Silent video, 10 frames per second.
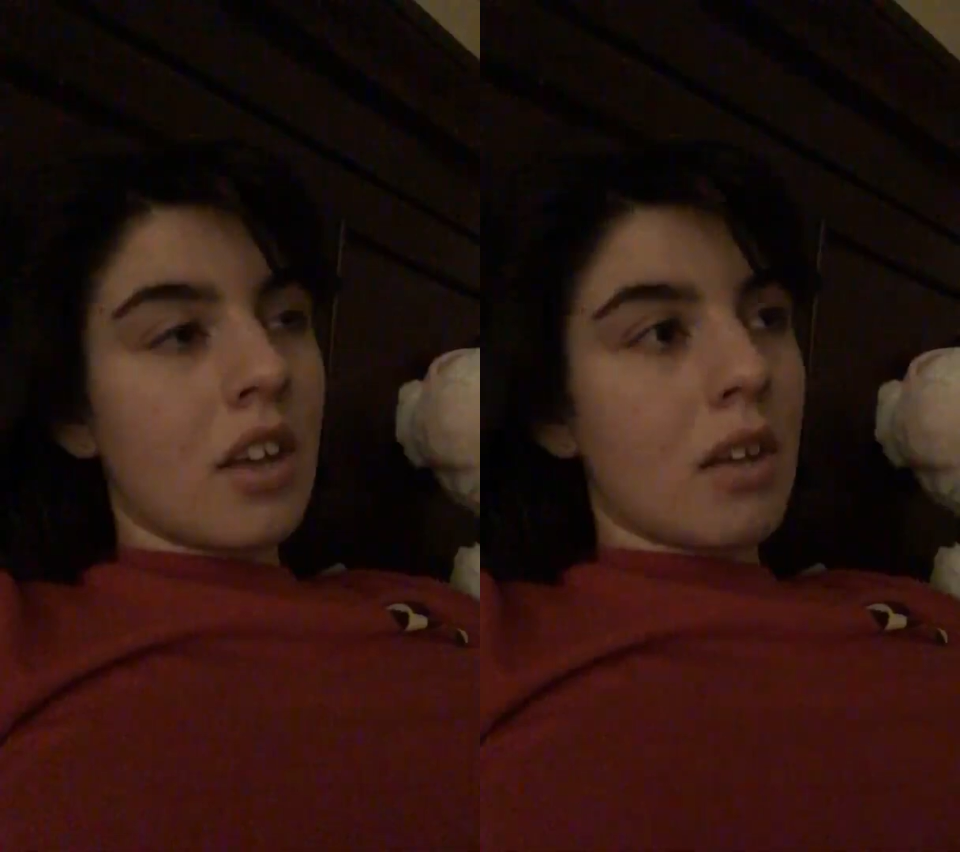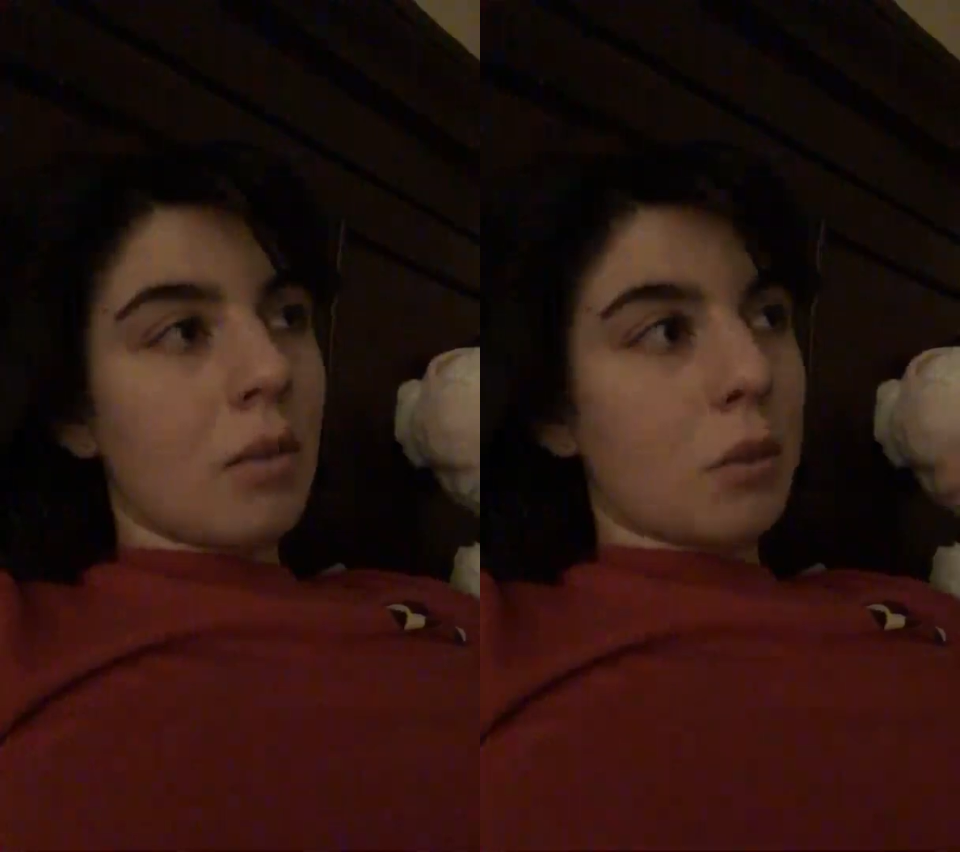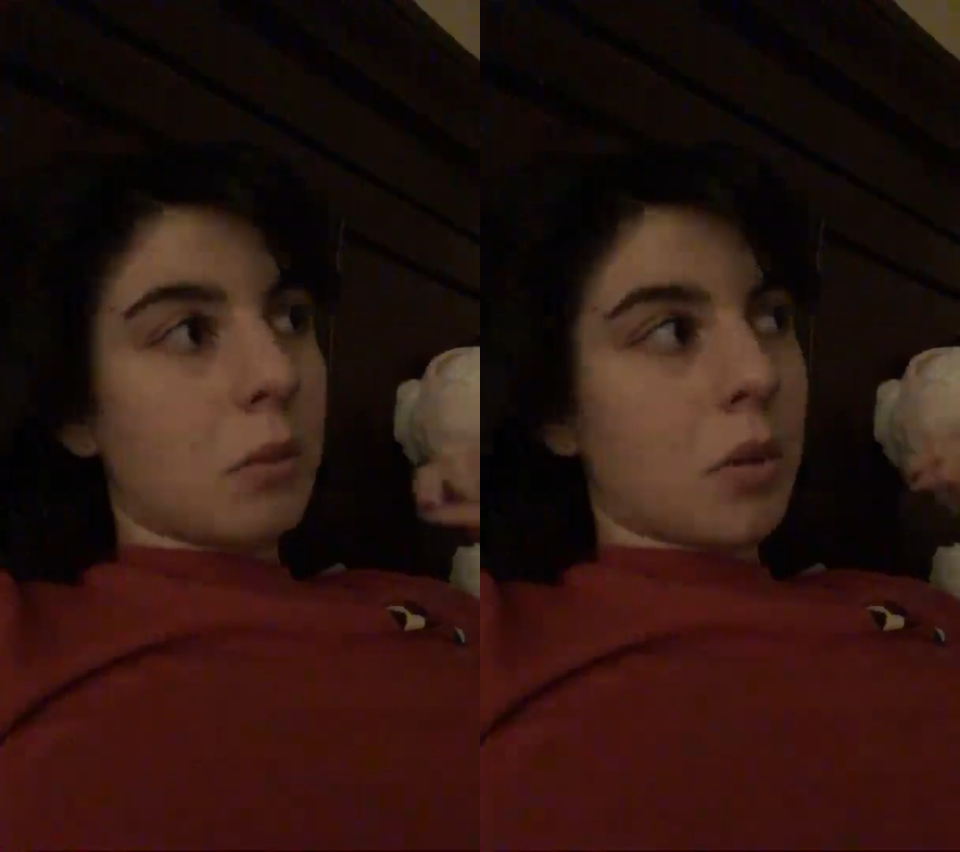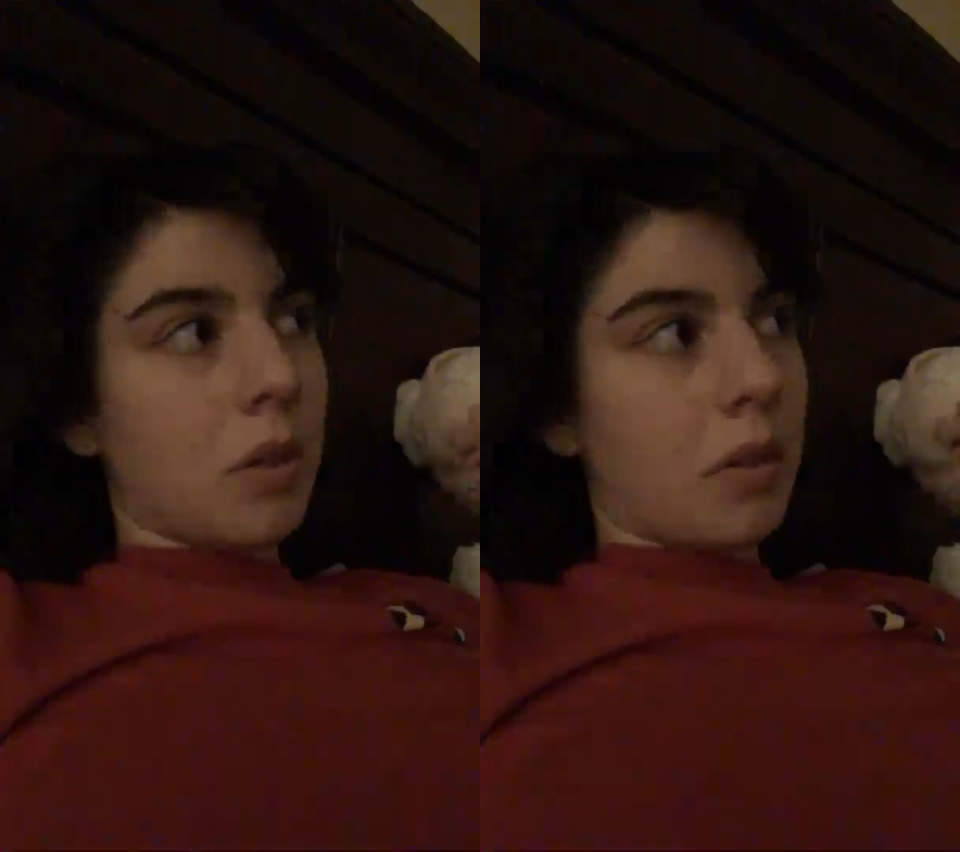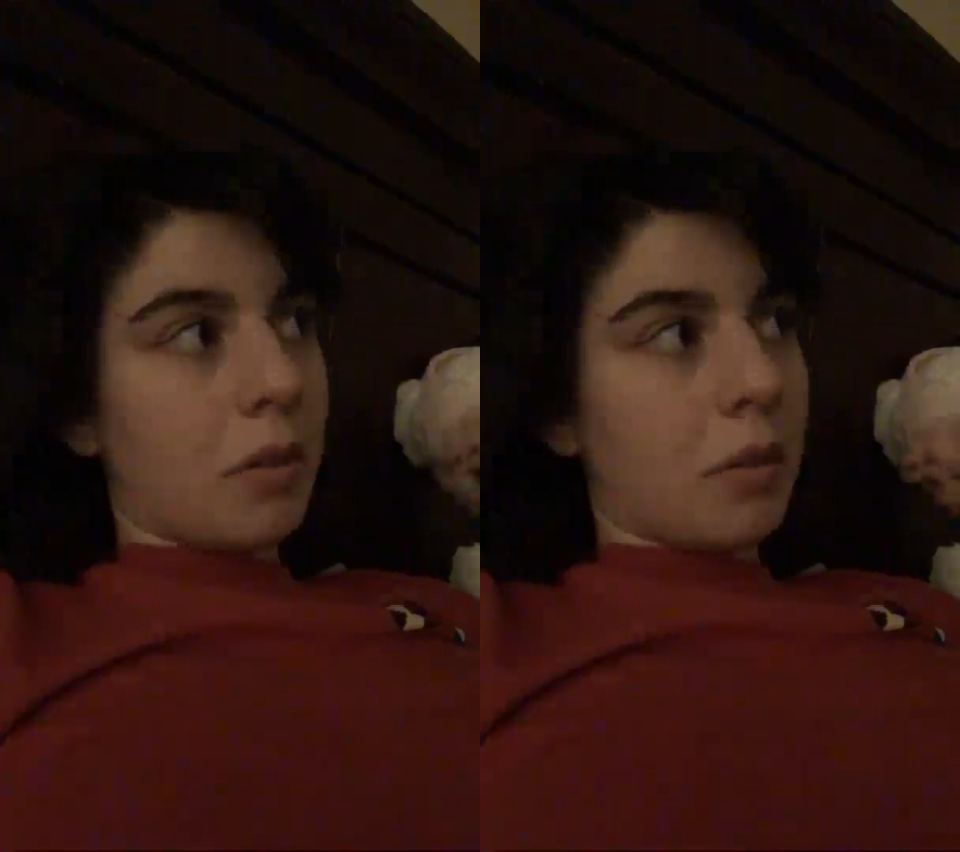It was one of
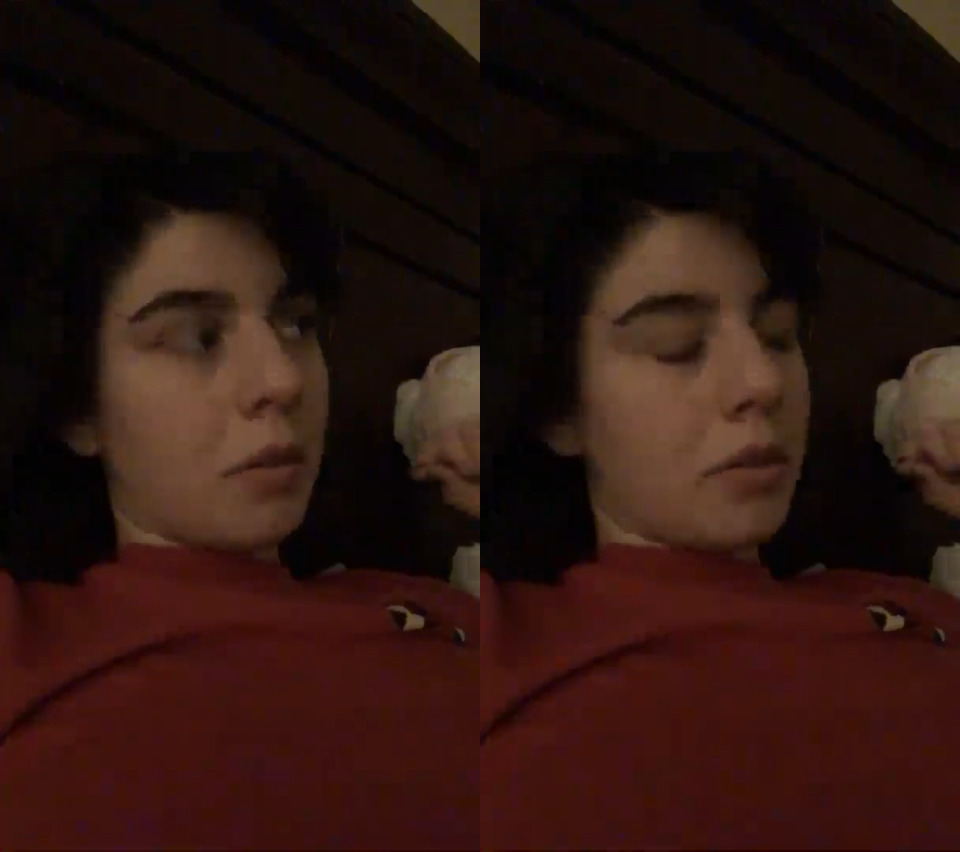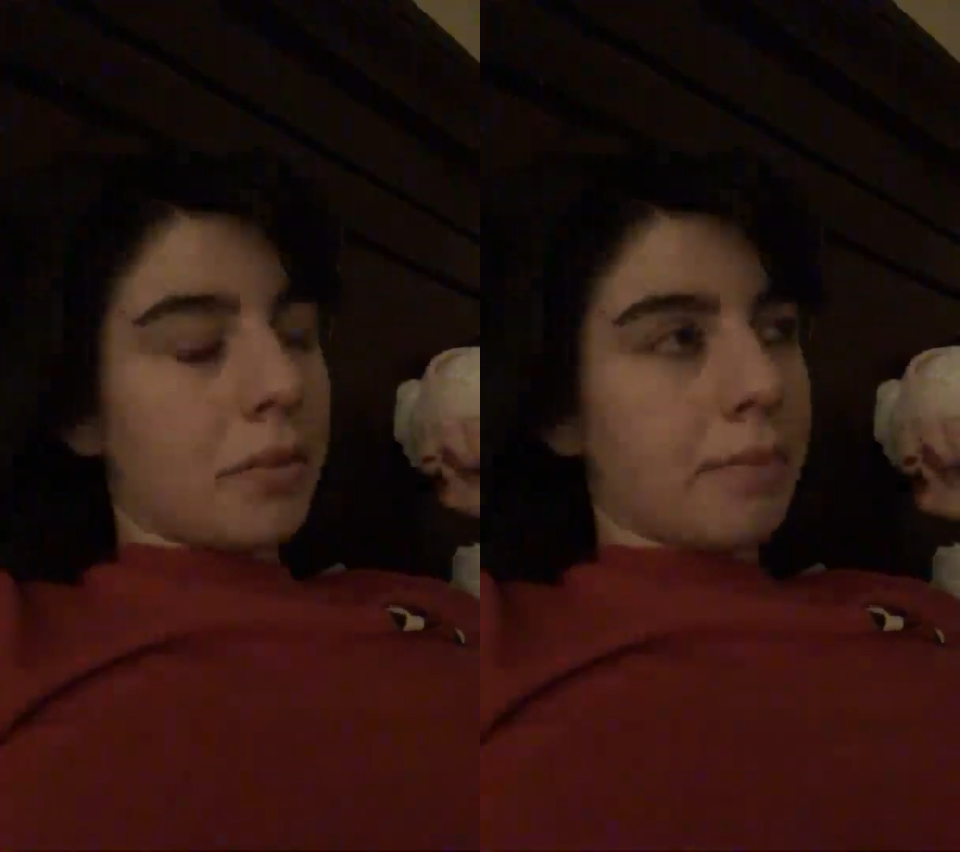those,